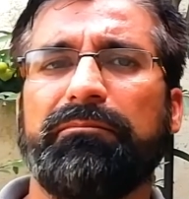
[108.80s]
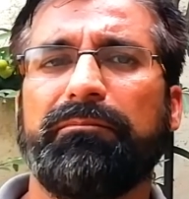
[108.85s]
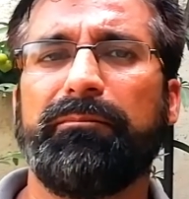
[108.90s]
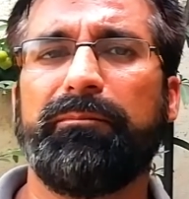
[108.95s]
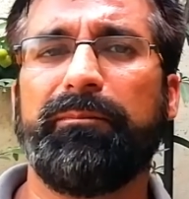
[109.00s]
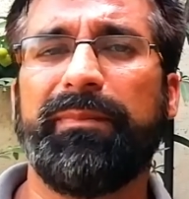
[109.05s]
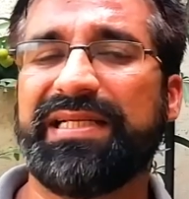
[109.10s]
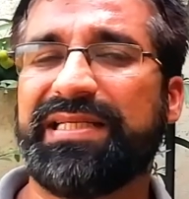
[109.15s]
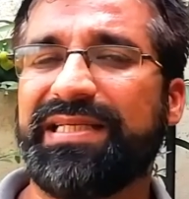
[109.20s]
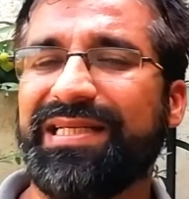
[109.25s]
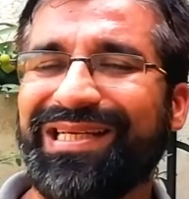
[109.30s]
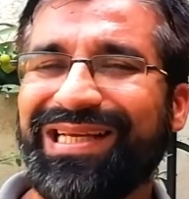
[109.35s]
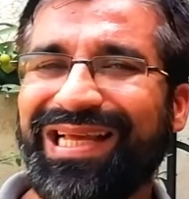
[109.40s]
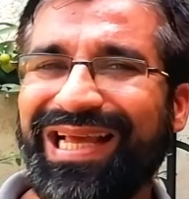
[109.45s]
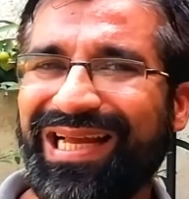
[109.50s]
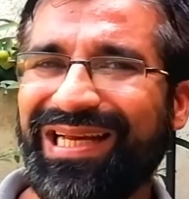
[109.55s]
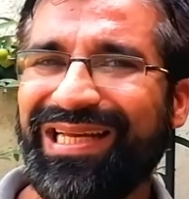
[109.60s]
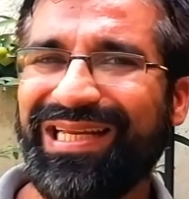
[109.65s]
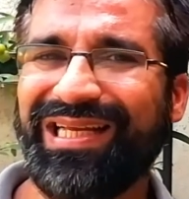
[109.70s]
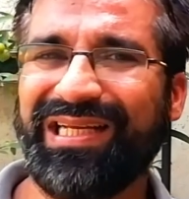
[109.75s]
matching
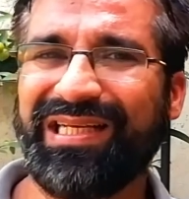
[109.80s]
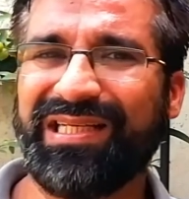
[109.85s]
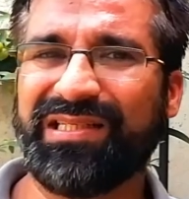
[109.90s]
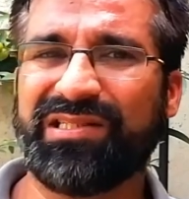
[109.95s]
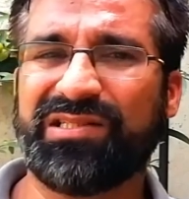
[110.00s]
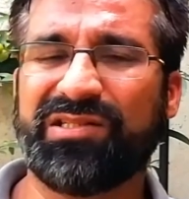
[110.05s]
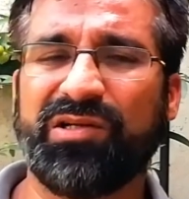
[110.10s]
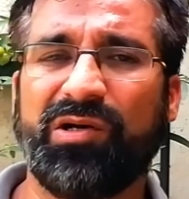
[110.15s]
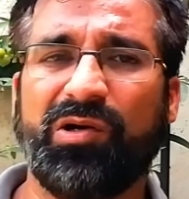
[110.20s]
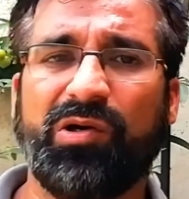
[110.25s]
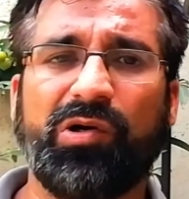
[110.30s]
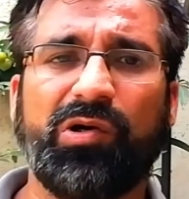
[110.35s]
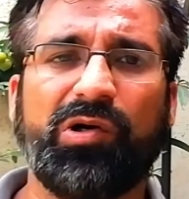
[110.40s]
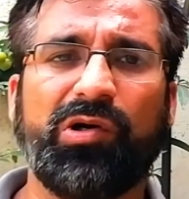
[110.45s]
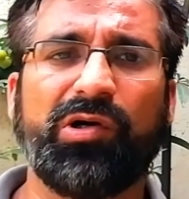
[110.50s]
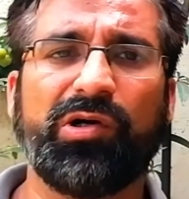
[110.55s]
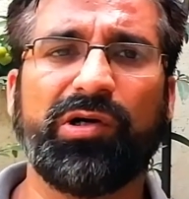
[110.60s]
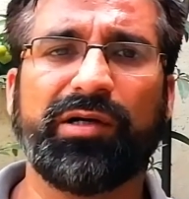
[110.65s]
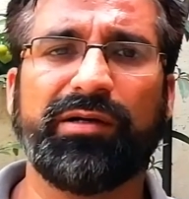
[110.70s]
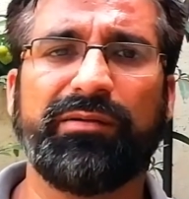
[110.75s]
headings
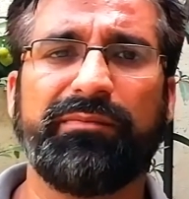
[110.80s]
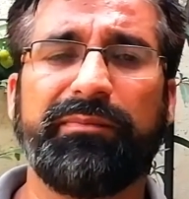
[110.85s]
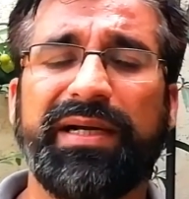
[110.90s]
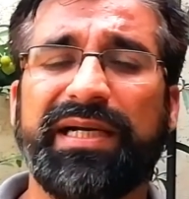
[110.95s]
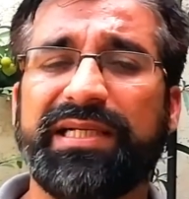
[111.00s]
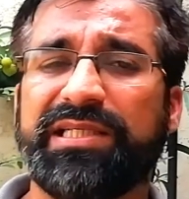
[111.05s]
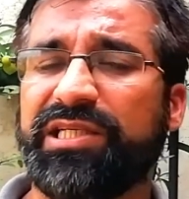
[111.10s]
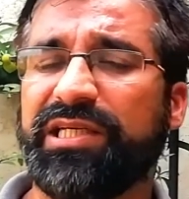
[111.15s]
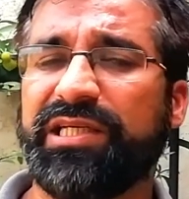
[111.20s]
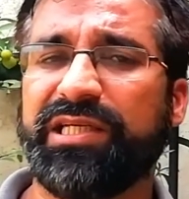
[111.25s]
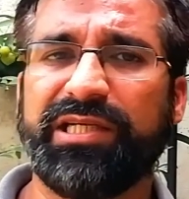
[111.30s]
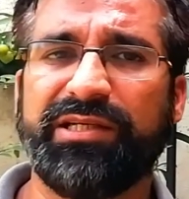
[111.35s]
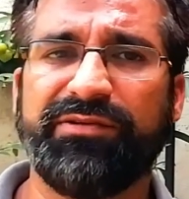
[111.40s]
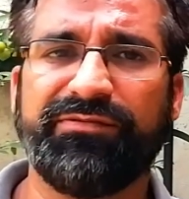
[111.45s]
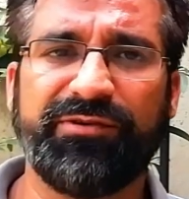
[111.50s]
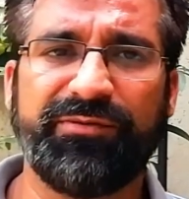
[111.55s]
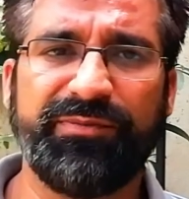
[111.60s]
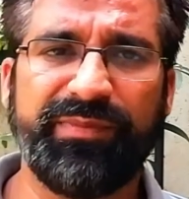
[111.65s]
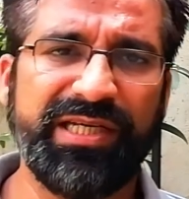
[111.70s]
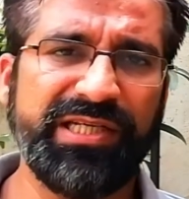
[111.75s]
or matching
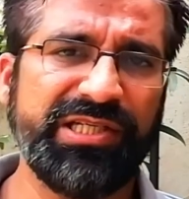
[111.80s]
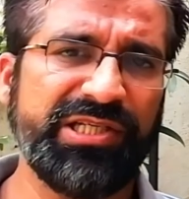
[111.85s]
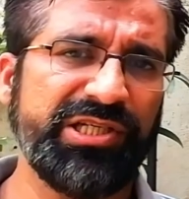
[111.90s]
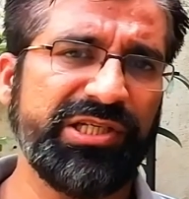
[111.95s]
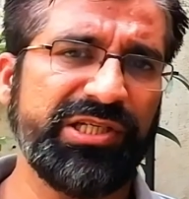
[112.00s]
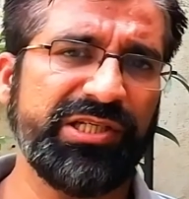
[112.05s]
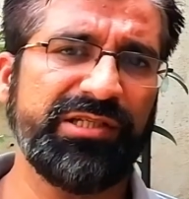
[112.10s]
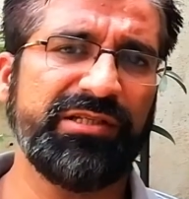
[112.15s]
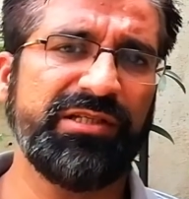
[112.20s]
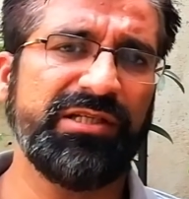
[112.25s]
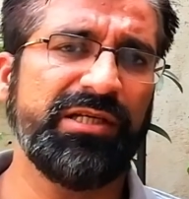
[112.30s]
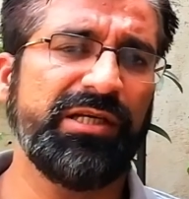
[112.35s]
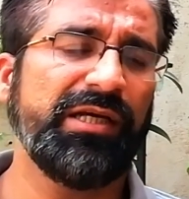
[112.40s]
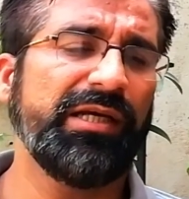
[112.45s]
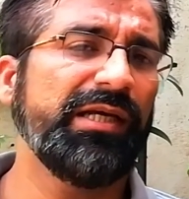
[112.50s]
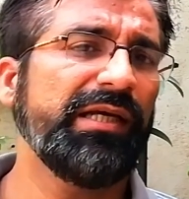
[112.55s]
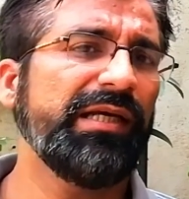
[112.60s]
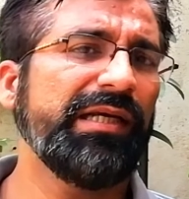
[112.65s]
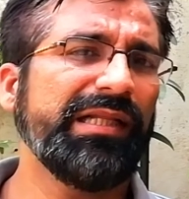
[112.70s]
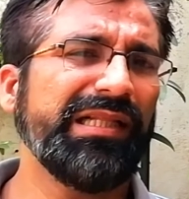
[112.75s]
information,
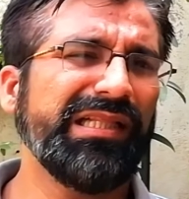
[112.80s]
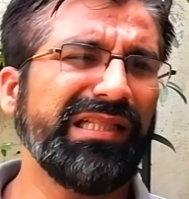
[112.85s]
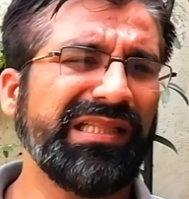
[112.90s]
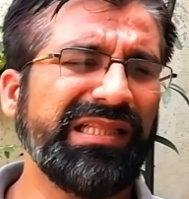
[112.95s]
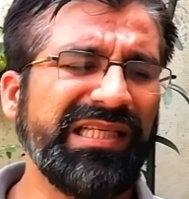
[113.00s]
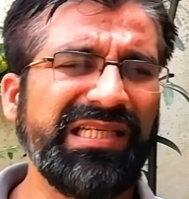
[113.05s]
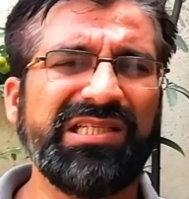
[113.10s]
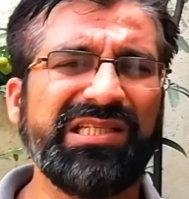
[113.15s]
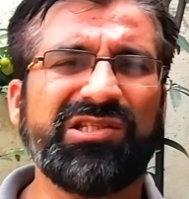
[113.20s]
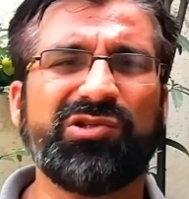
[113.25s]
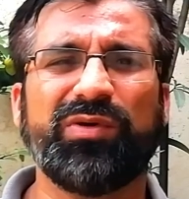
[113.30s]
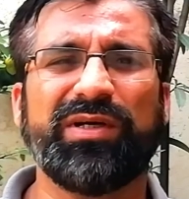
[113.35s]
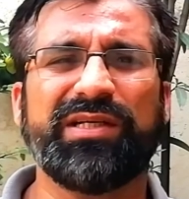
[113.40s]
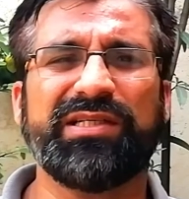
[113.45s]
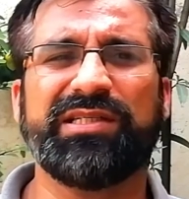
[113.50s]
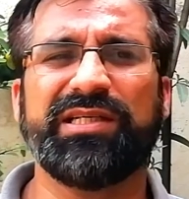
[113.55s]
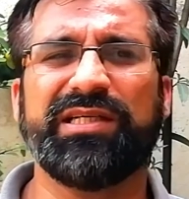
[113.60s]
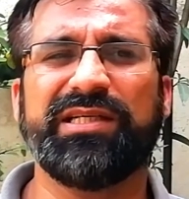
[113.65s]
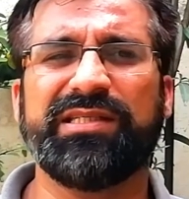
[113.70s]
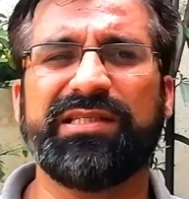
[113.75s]
these
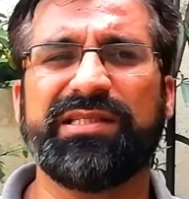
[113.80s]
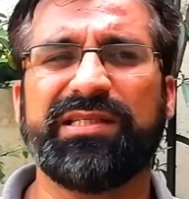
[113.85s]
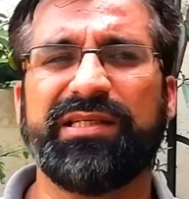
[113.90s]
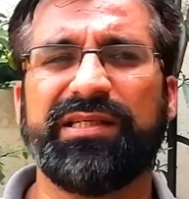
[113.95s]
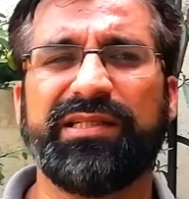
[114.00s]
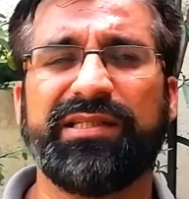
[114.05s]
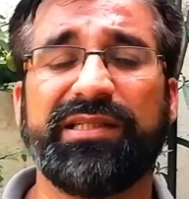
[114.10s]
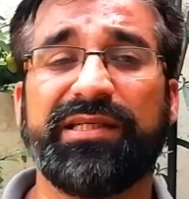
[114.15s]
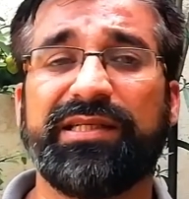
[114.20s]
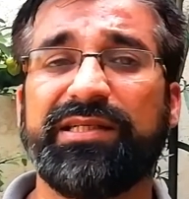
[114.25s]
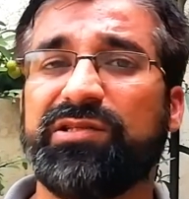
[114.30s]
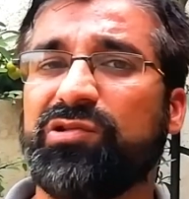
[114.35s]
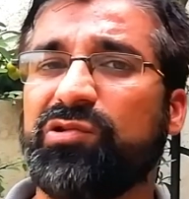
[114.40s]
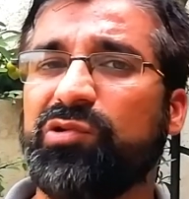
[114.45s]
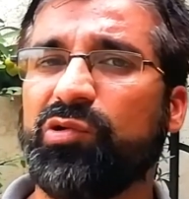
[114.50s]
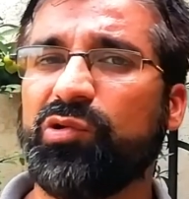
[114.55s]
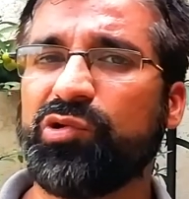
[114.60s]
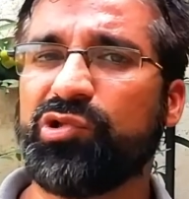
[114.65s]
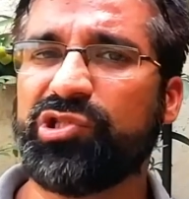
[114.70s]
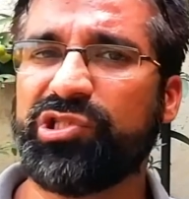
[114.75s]
questions there is
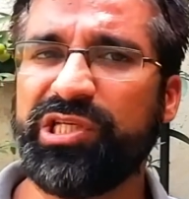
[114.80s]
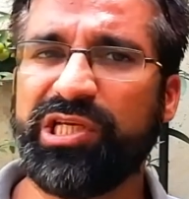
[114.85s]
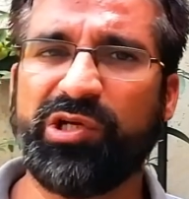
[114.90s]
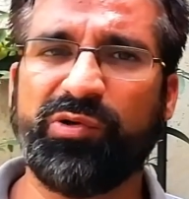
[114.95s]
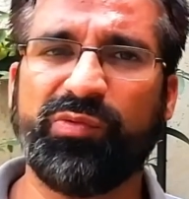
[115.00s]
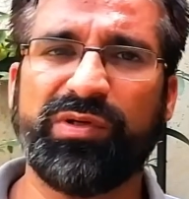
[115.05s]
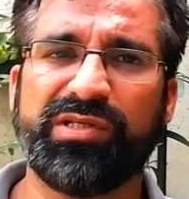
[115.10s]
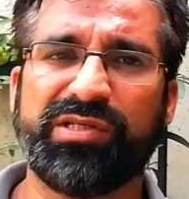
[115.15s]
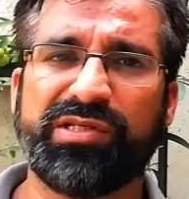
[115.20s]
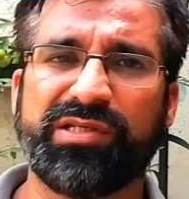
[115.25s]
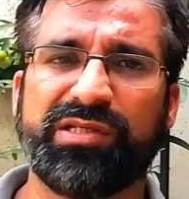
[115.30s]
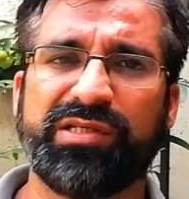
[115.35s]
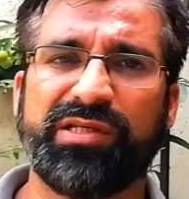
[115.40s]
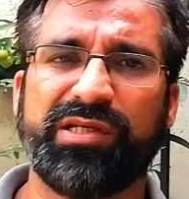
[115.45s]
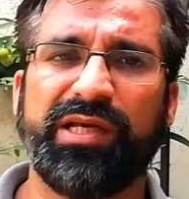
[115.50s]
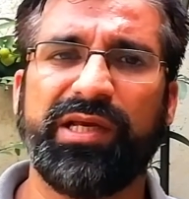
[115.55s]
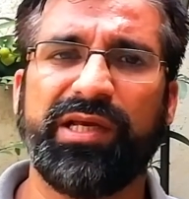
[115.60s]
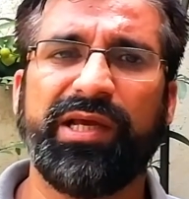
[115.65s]
no sequence.